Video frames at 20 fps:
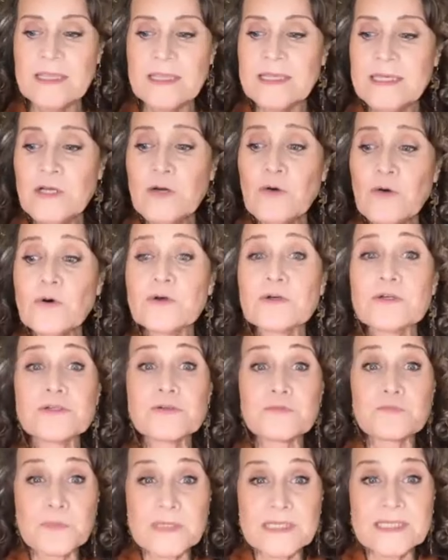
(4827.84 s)
in order
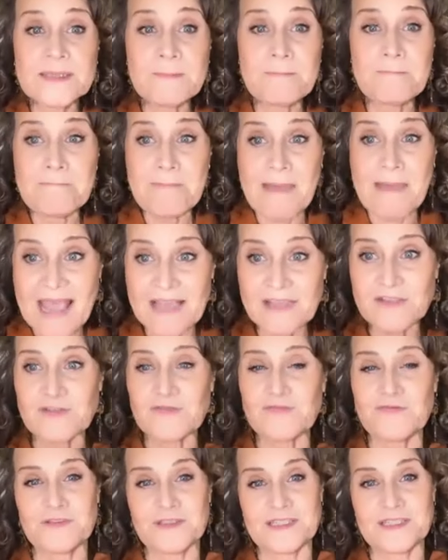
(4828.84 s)
to really
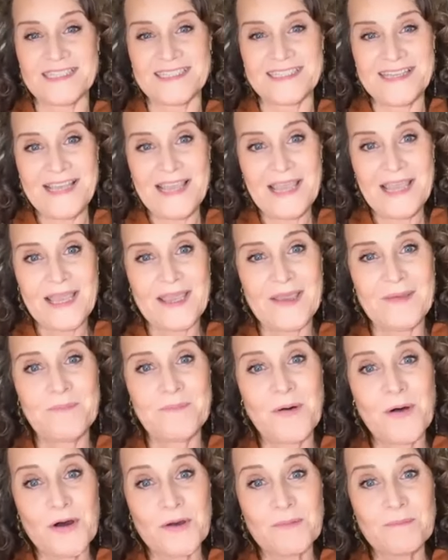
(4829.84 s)
masterfully
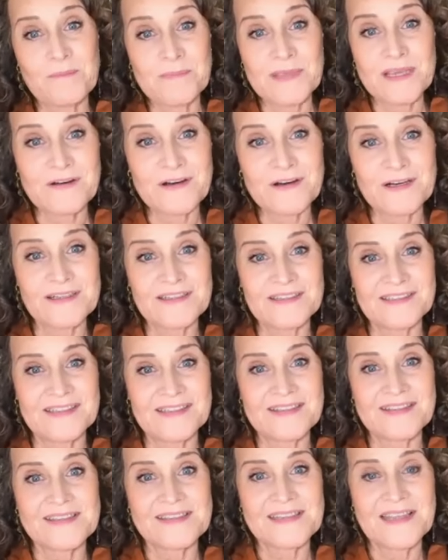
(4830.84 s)
impart
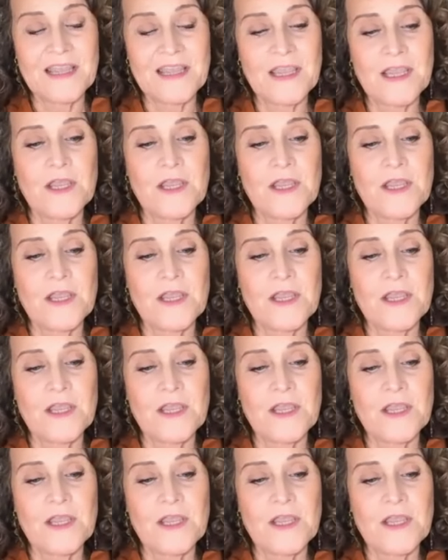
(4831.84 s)
miracles,